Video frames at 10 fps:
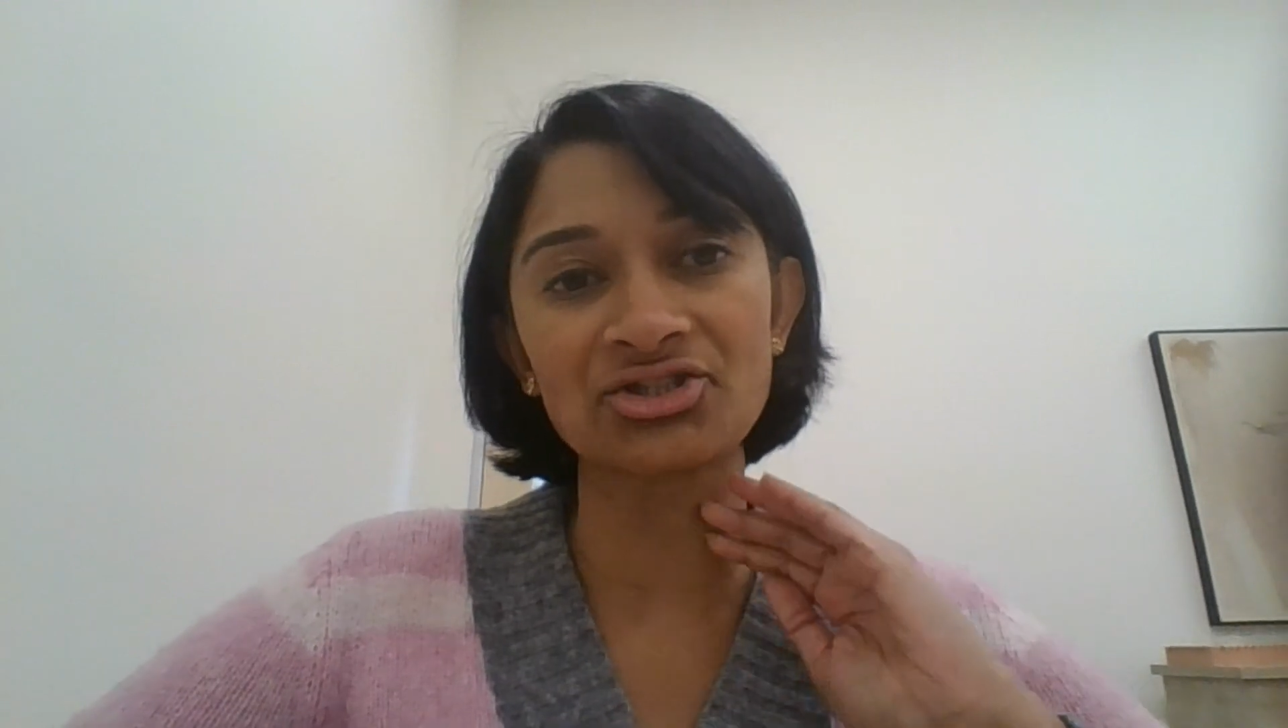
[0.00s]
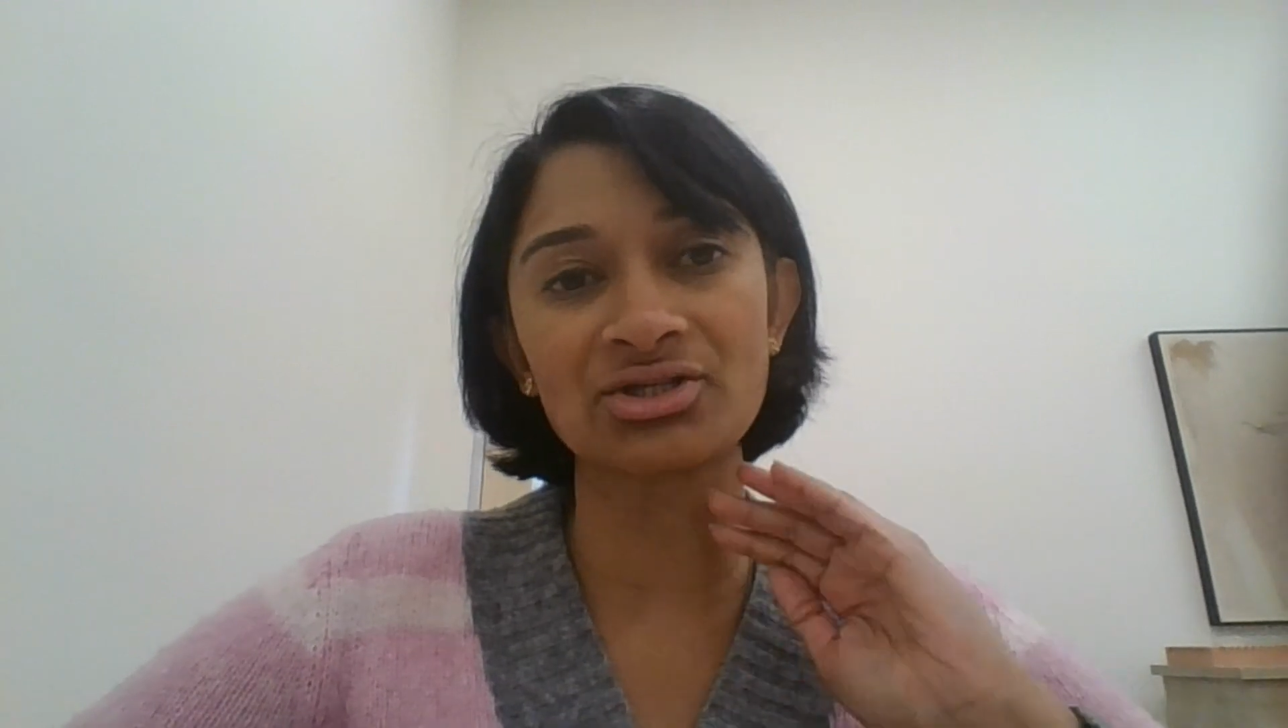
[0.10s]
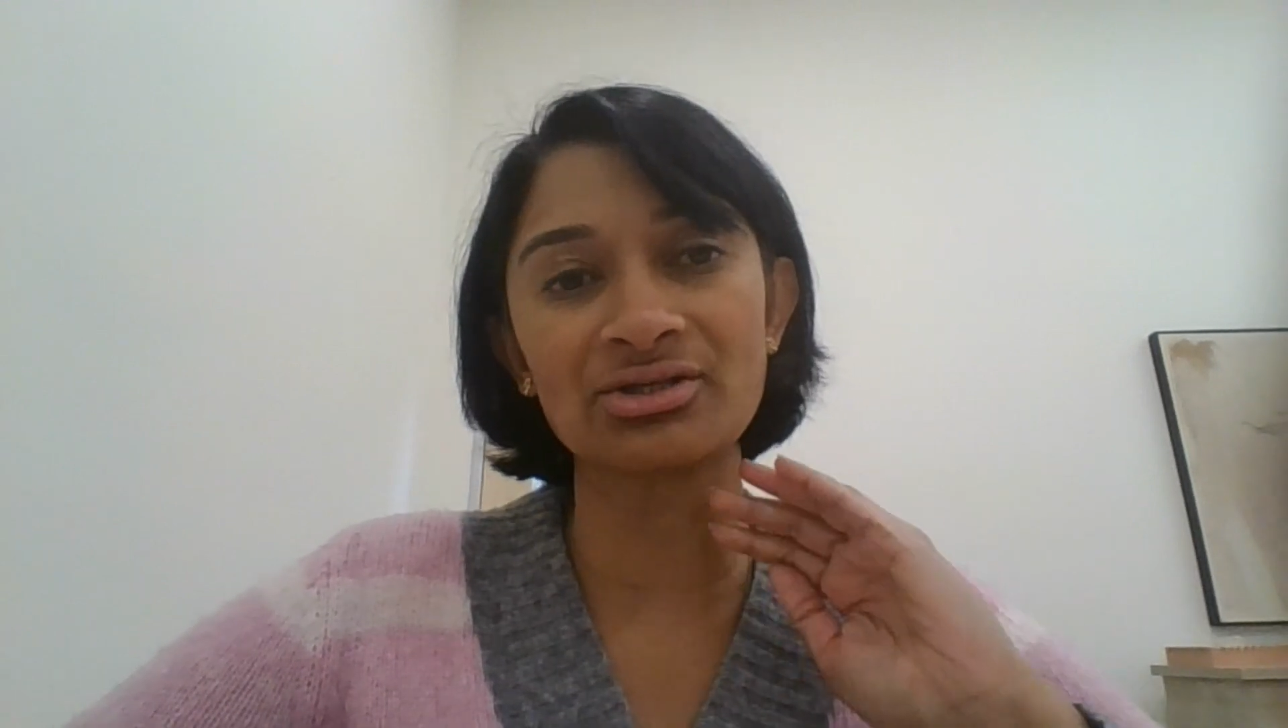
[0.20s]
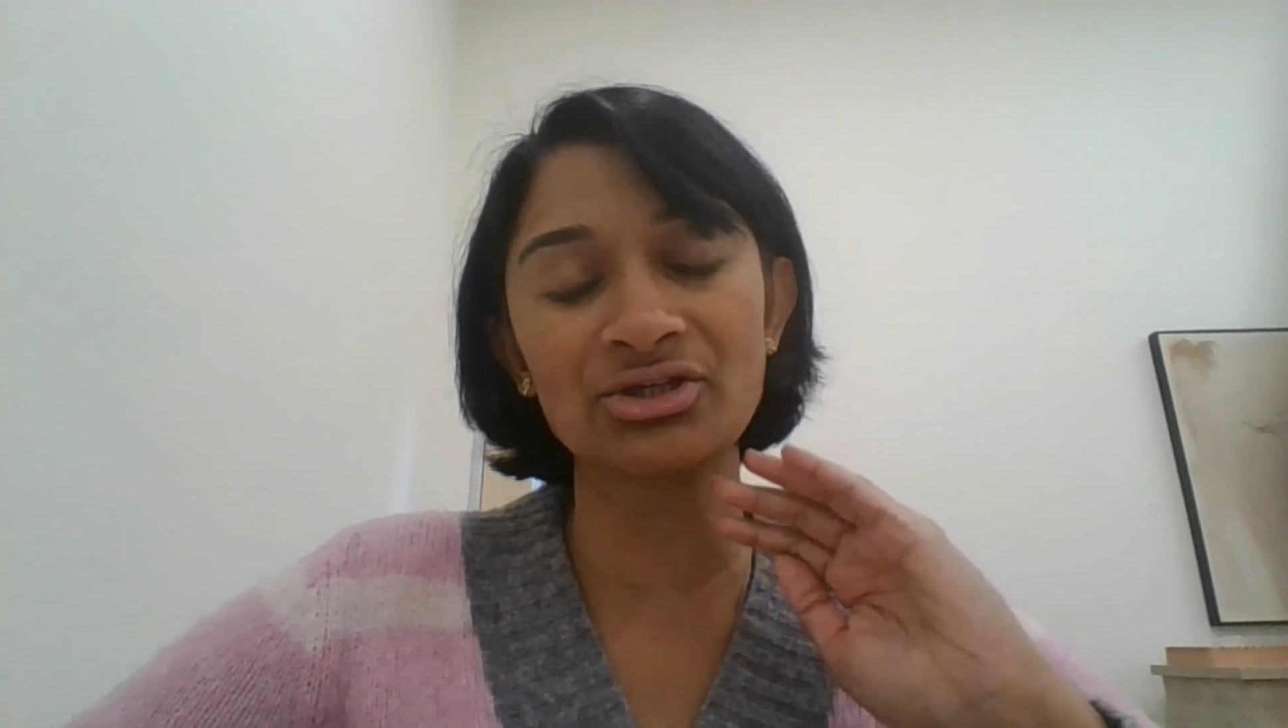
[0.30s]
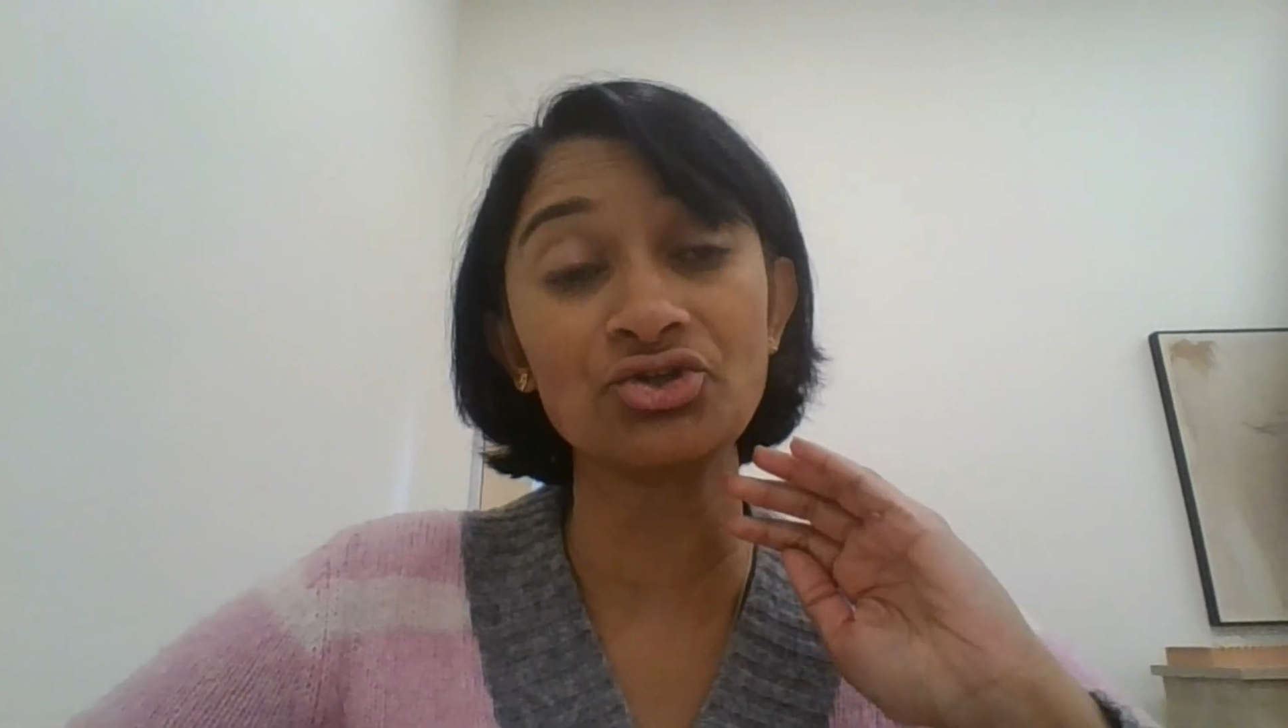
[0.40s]

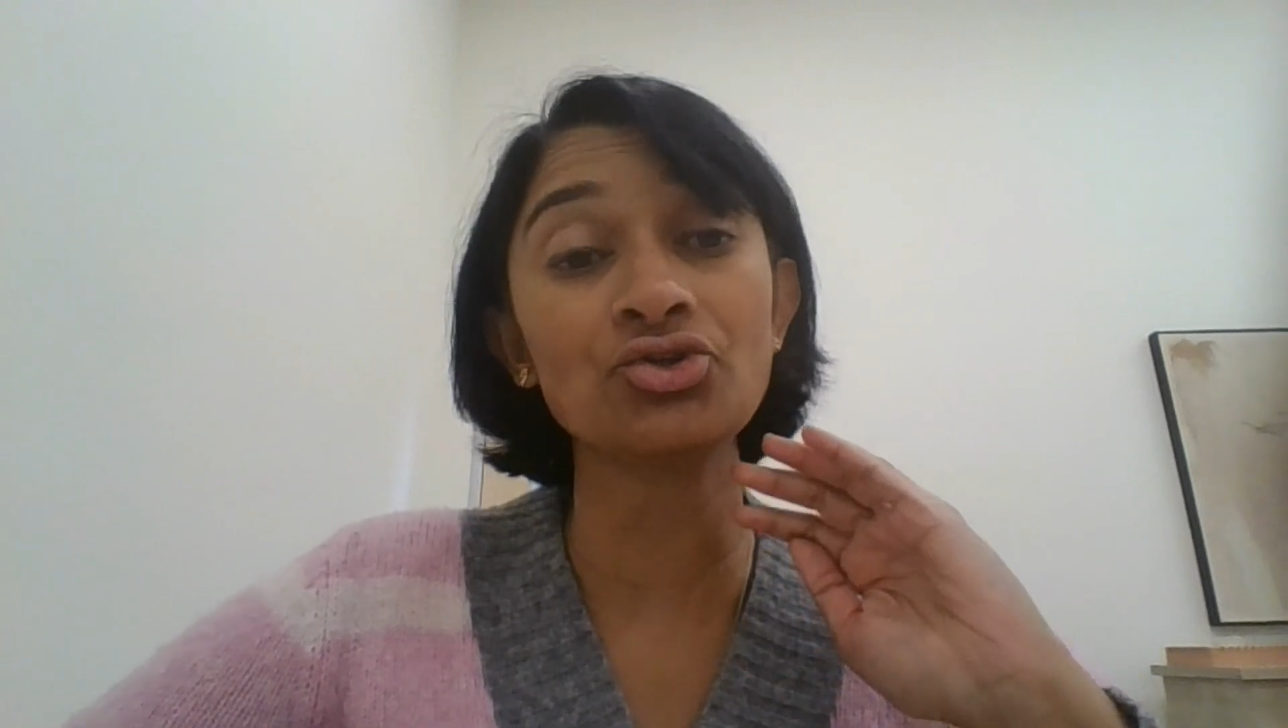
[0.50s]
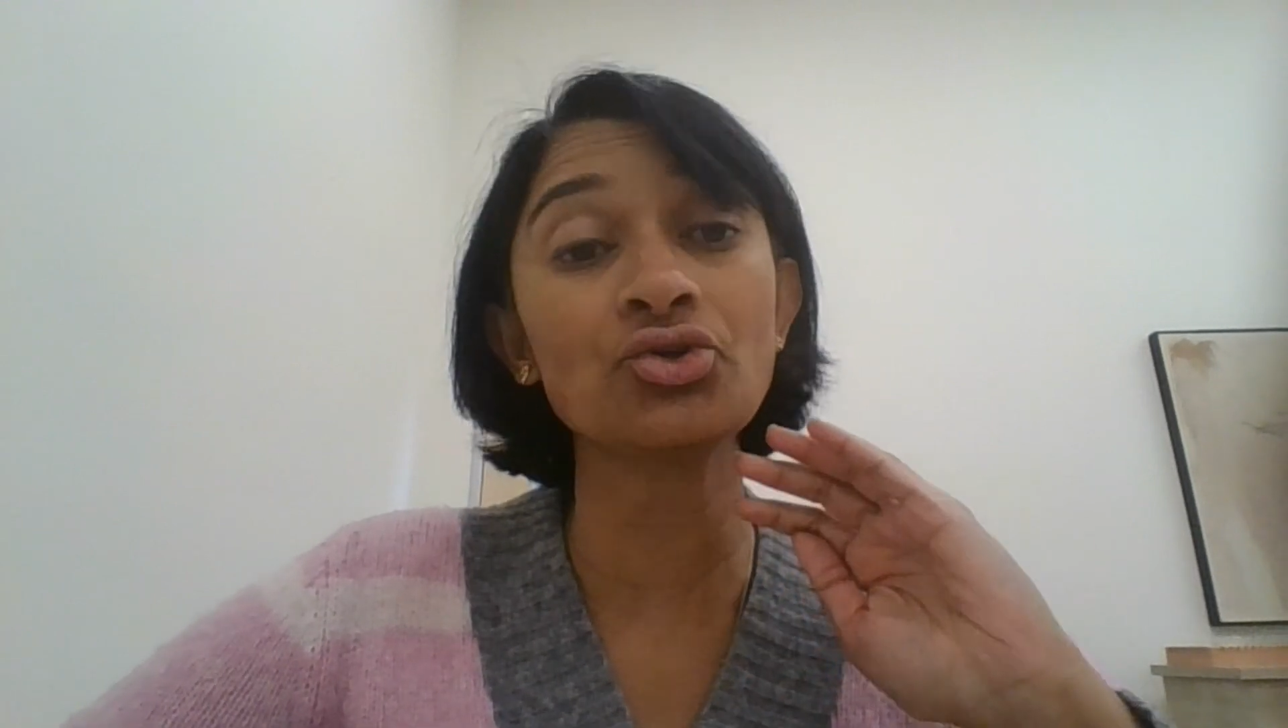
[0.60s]
get